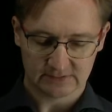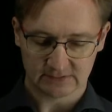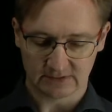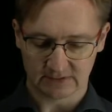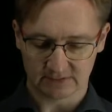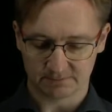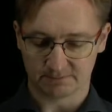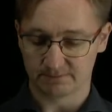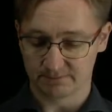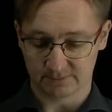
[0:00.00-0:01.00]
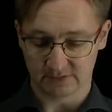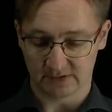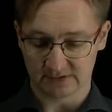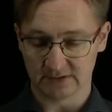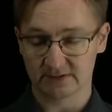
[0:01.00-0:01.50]
The
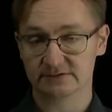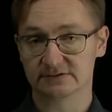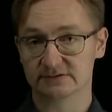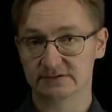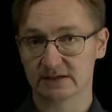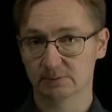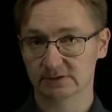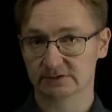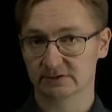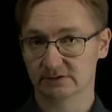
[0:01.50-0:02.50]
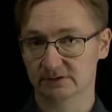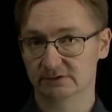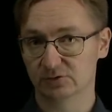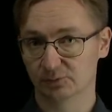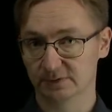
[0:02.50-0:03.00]
idea is the same with
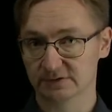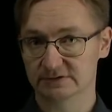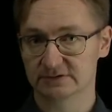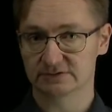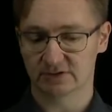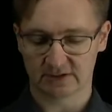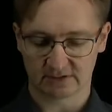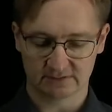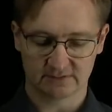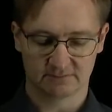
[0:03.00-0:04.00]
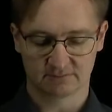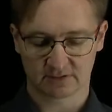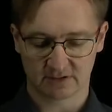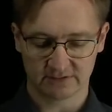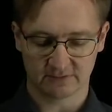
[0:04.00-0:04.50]
tuples. So I can
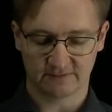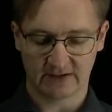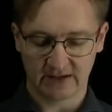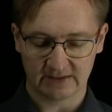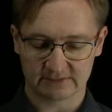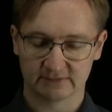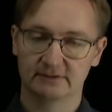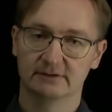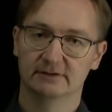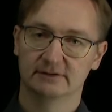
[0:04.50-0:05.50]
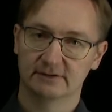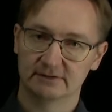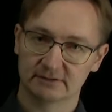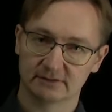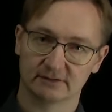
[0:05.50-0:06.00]
kind of add
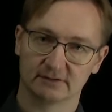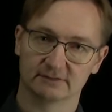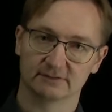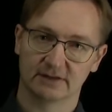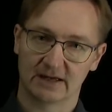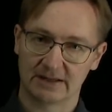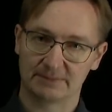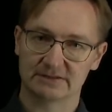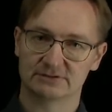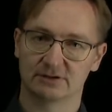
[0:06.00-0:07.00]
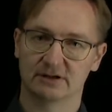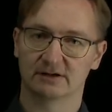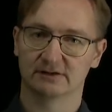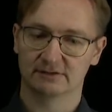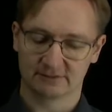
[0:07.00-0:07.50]
elements, or I
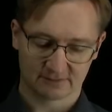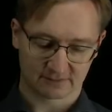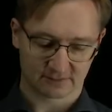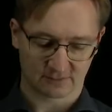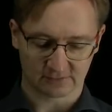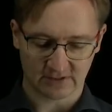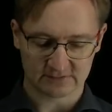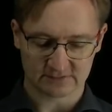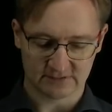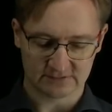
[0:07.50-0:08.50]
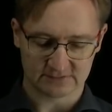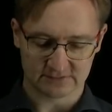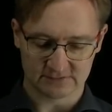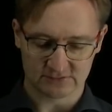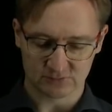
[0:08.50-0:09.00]
can
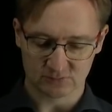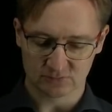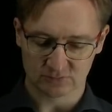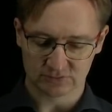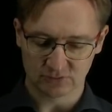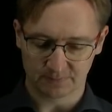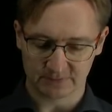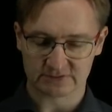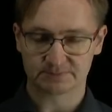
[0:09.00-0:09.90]
concatenate two tuples,